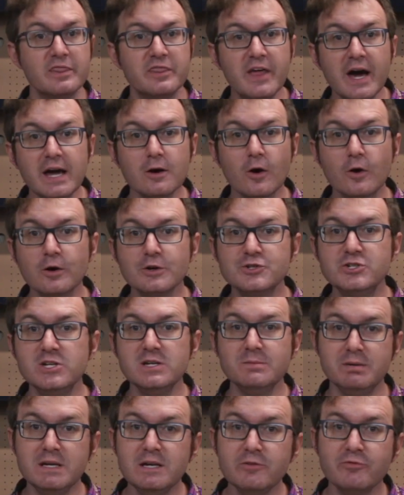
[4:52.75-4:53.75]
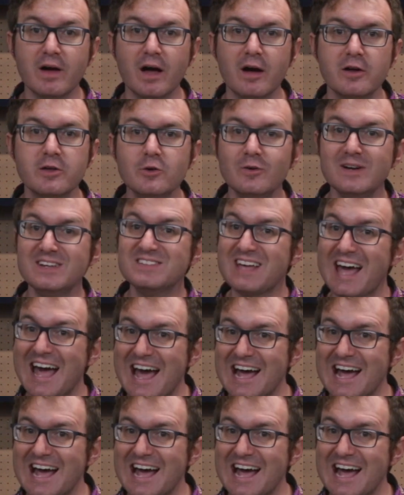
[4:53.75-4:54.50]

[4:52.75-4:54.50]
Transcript: that R G B value is